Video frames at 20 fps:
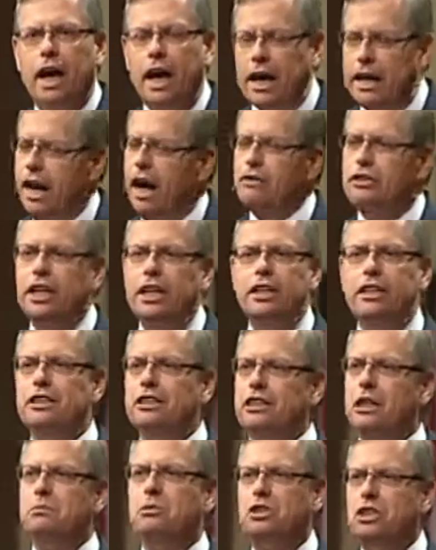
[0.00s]
And I'll get into
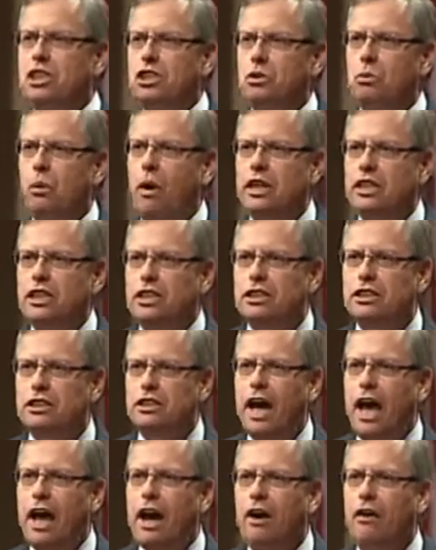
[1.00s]
some situations
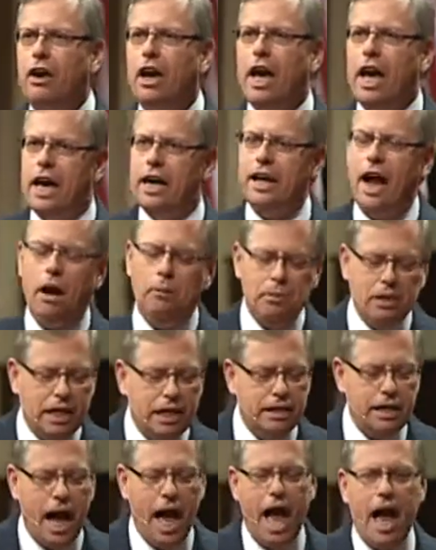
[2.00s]
now and I'll
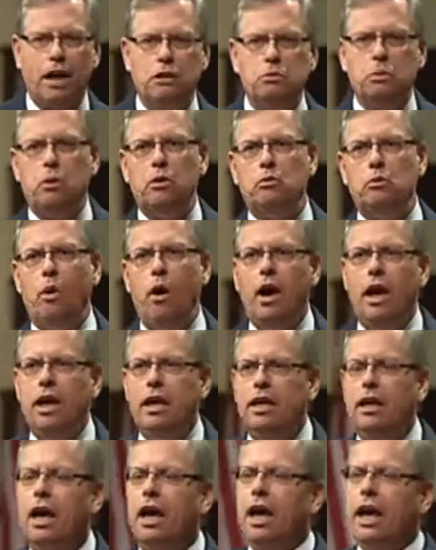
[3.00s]
begin to act one
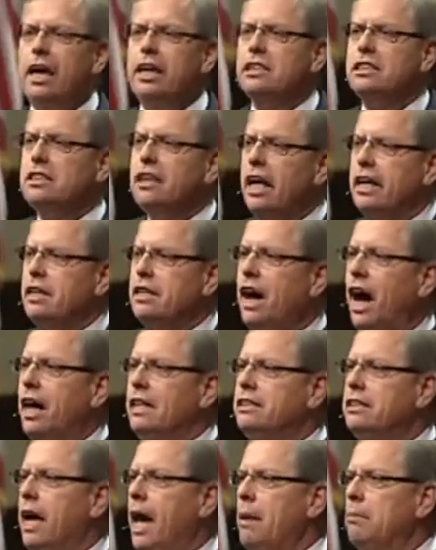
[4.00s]
way. And it's like
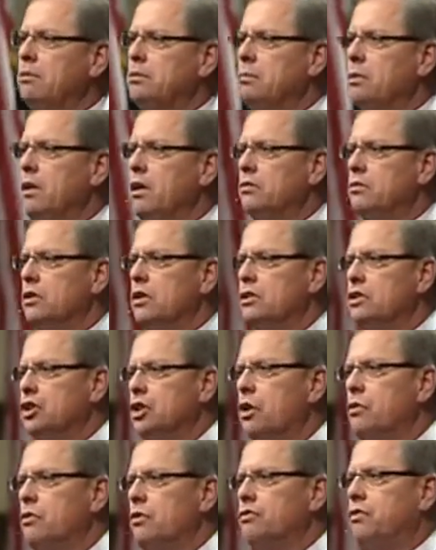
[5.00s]
God taps me on the
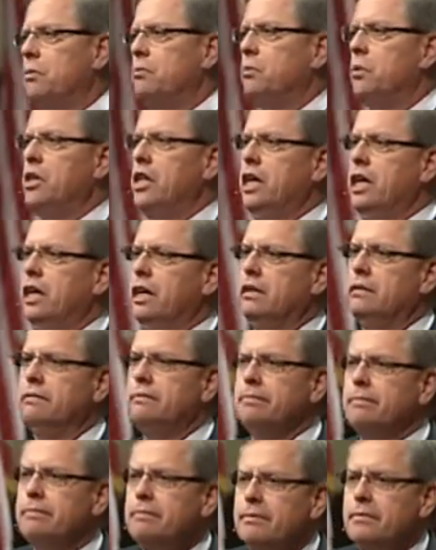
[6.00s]
shoulder from within
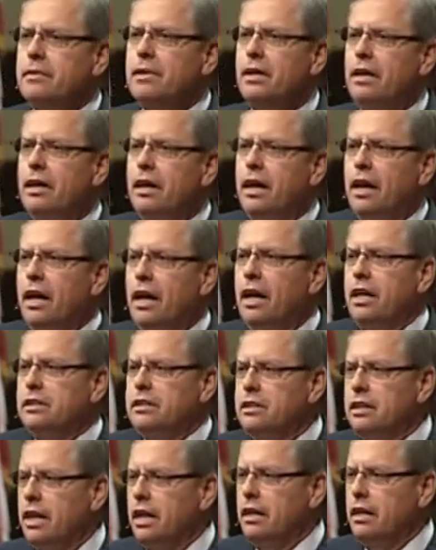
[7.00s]
and
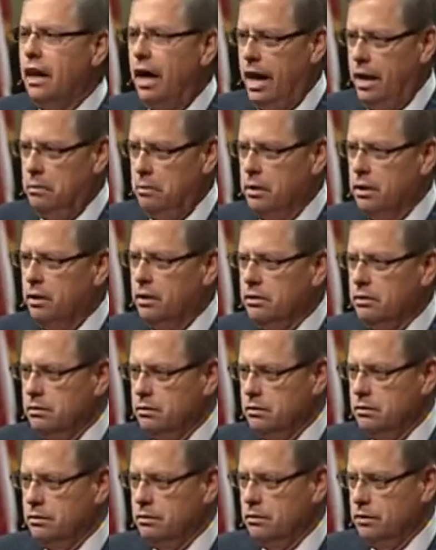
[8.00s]
said, Hey, Bill,
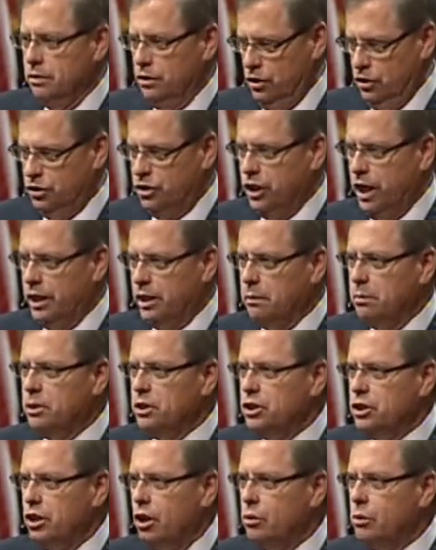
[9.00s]
your Jacob is
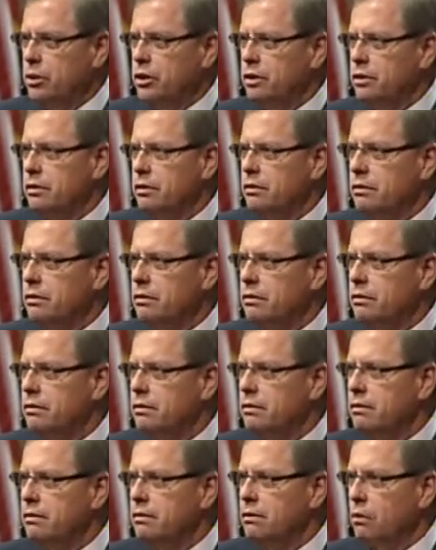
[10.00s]
showing.
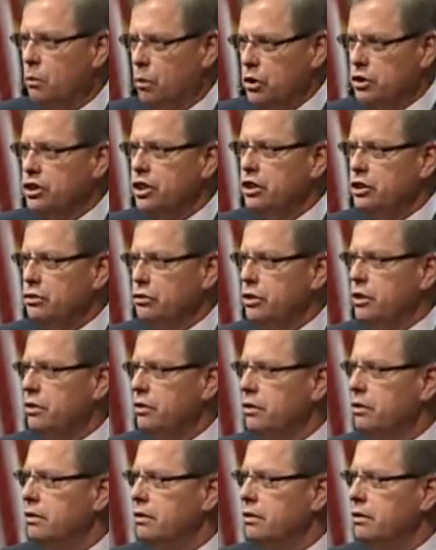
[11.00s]
Where's Israel?